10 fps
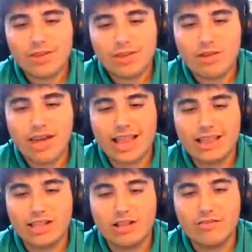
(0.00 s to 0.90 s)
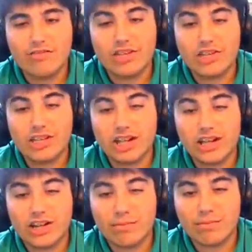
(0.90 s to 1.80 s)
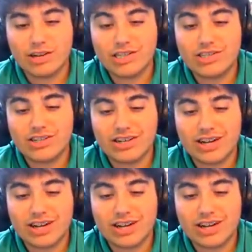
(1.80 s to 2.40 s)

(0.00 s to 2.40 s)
You get a little vision on your Brixer.